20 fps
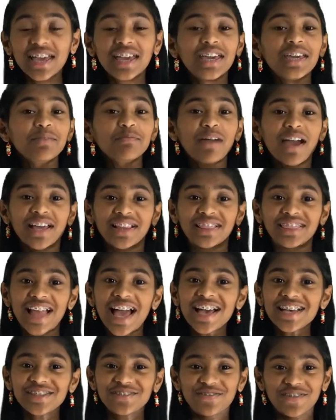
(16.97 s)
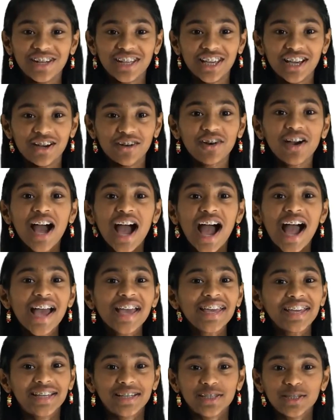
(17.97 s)
In my last video,
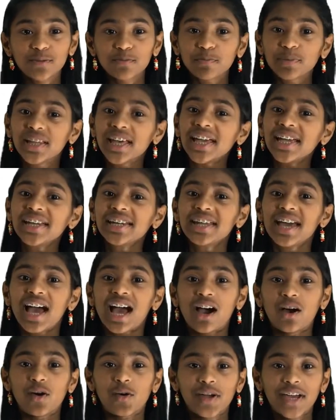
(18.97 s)
I explained how